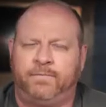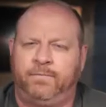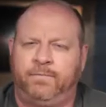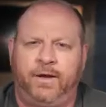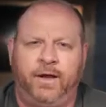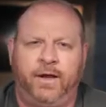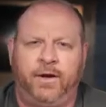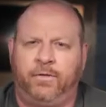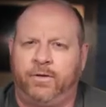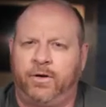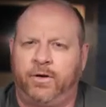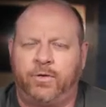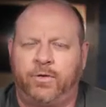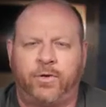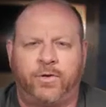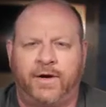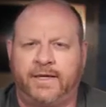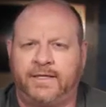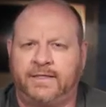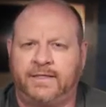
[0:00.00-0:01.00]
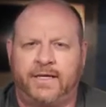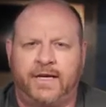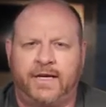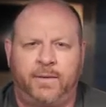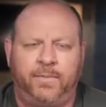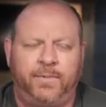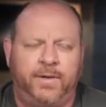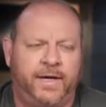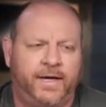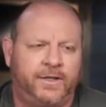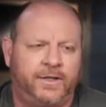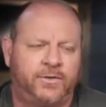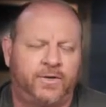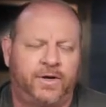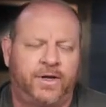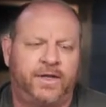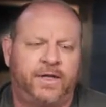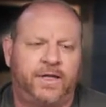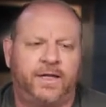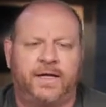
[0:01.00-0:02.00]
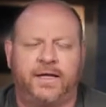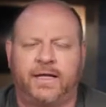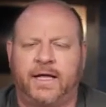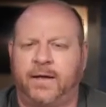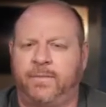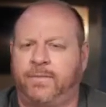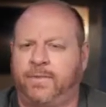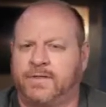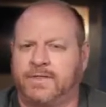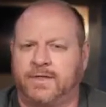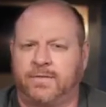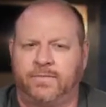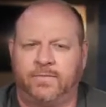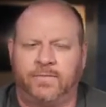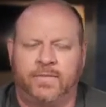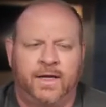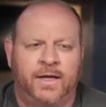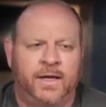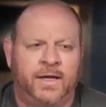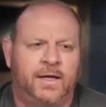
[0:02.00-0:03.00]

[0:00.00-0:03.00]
no crazy IPAs or anything like that, but some